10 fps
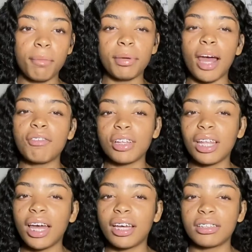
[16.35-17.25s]
but I felt
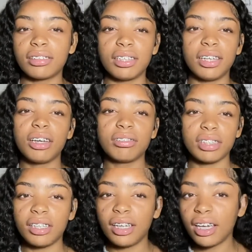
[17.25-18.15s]
like the nails
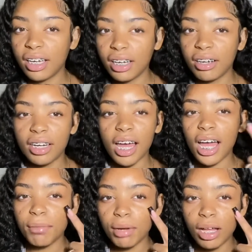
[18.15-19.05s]
and the hair and the
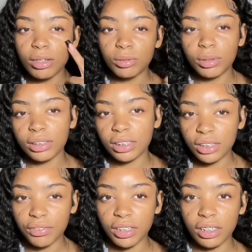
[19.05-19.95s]
eyebrows wasn't
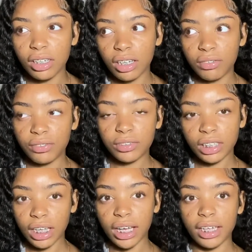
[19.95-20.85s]
even enough
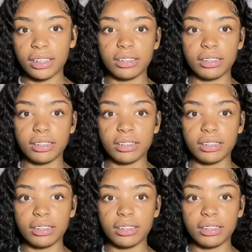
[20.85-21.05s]
to like